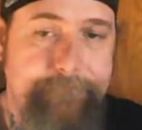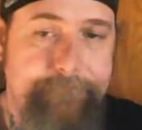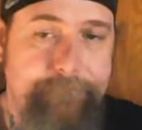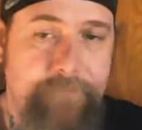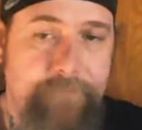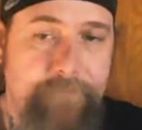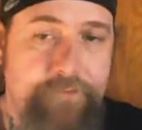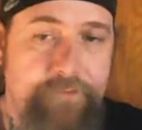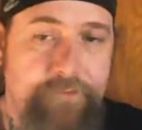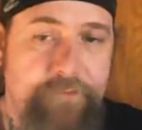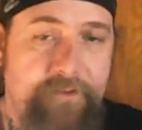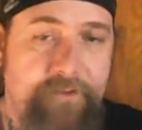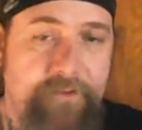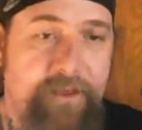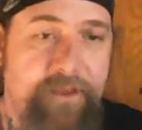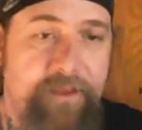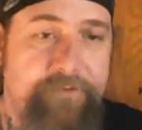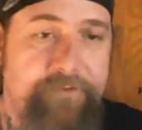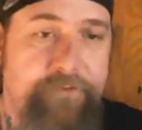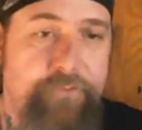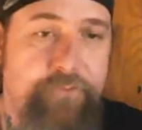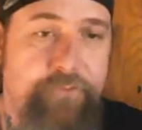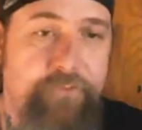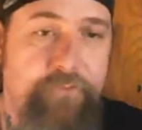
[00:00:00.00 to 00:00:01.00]
There's a lot
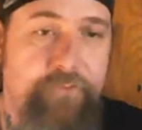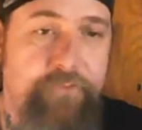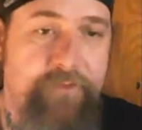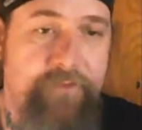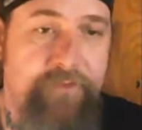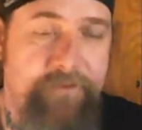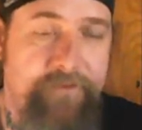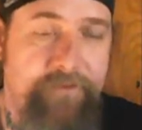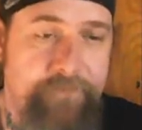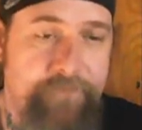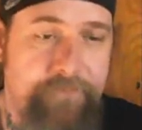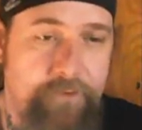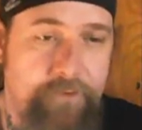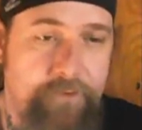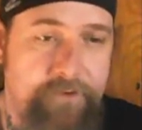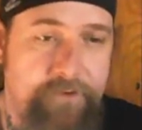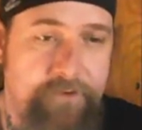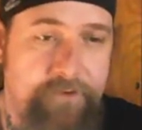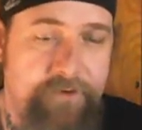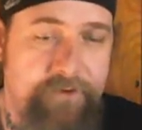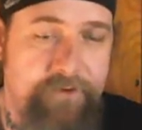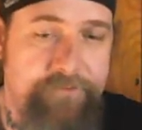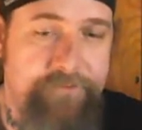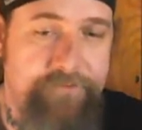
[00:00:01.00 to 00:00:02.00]
of truth in that chart
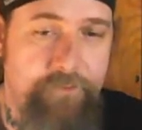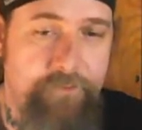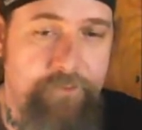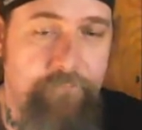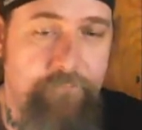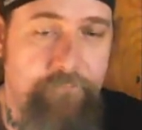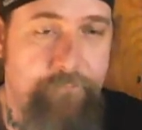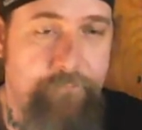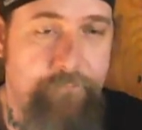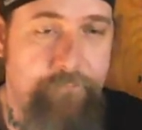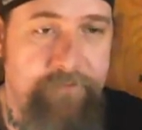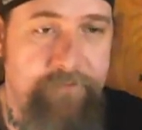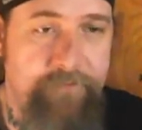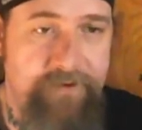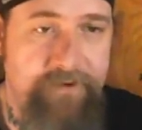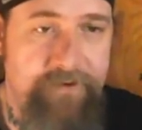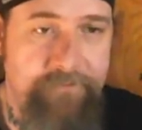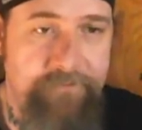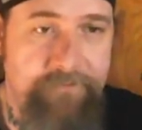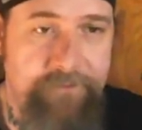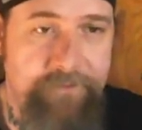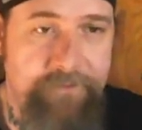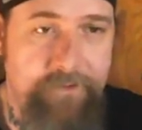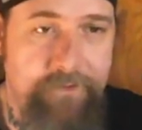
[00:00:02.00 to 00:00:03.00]
that I showed from
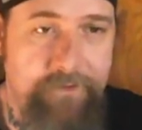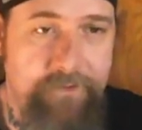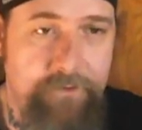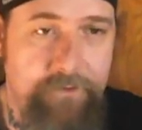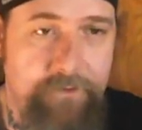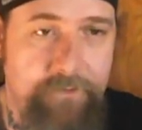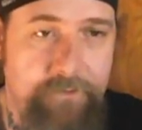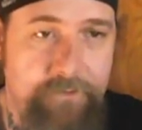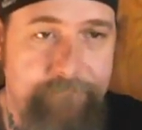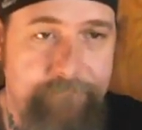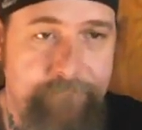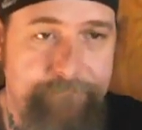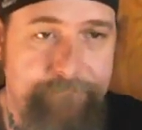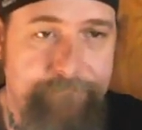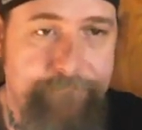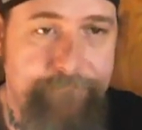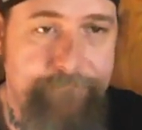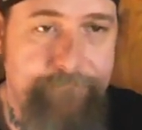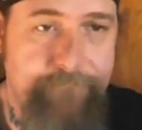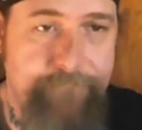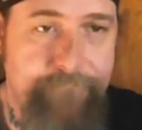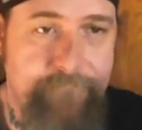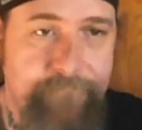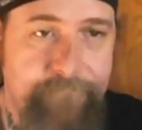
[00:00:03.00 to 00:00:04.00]
Manly P. Hall.
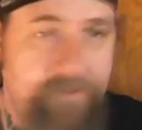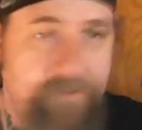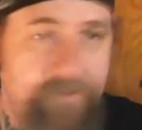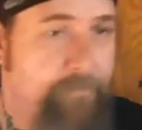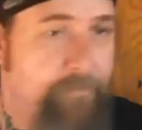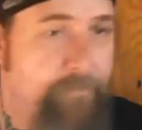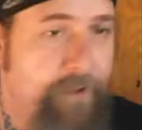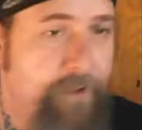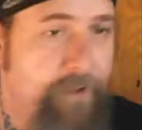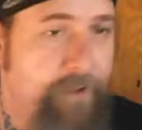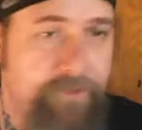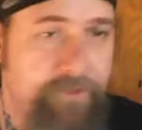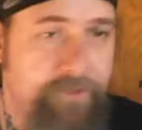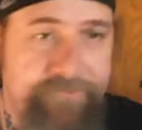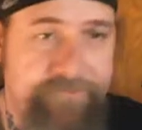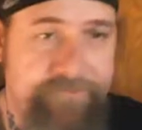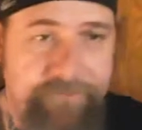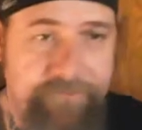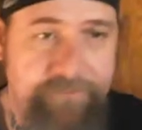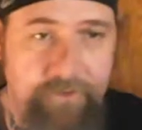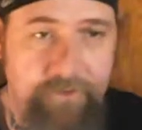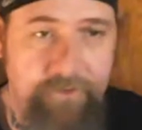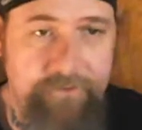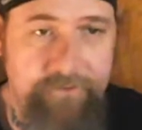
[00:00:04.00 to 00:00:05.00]
The
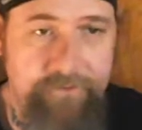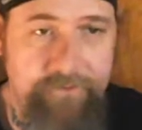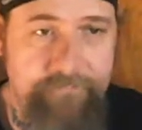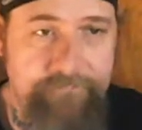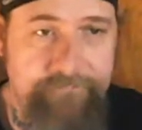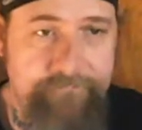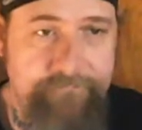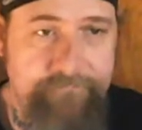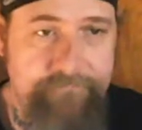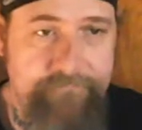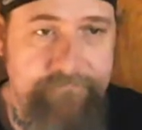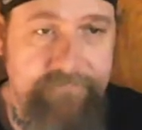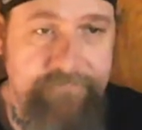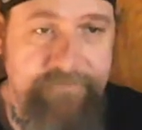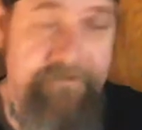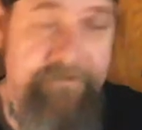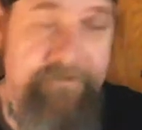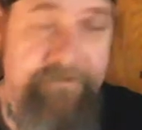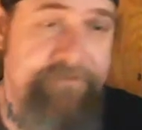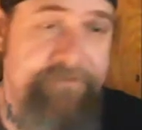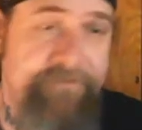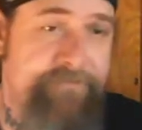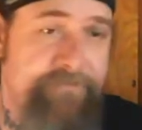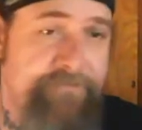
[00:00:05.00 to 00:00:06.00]
Kabbalists know it. The
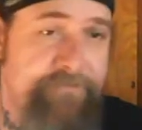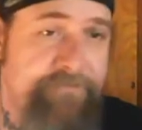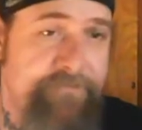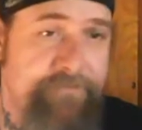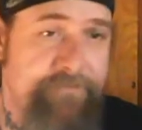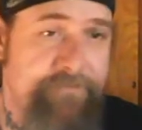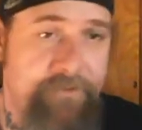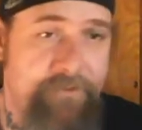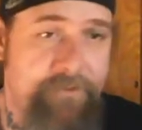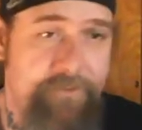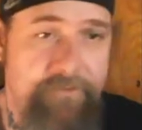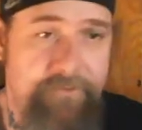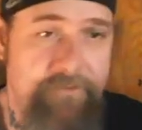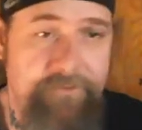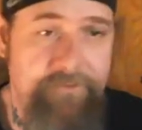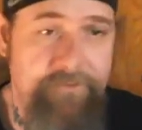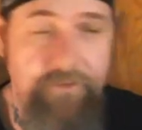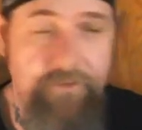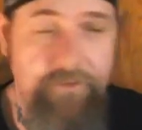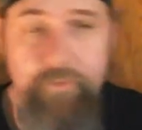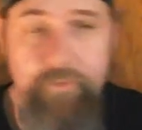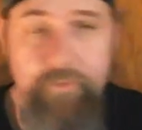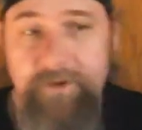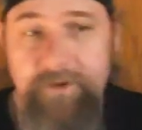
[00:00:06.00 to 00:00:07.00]
Masons know it. The
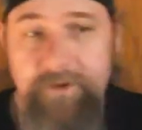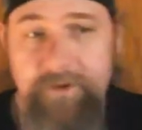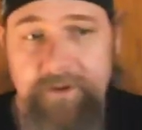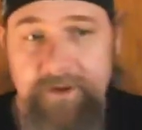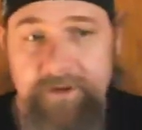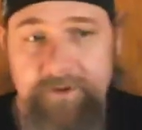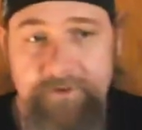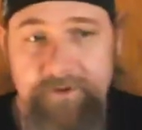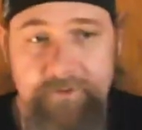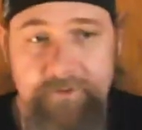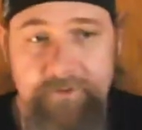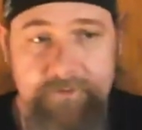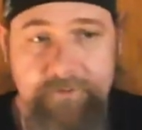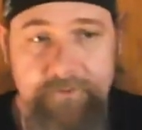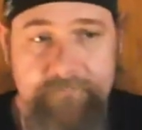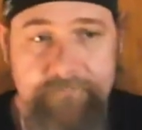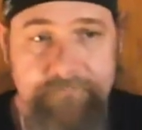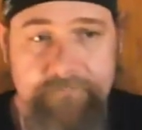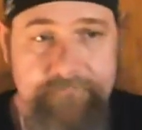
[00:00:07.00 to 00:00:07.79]
Illuminati know it.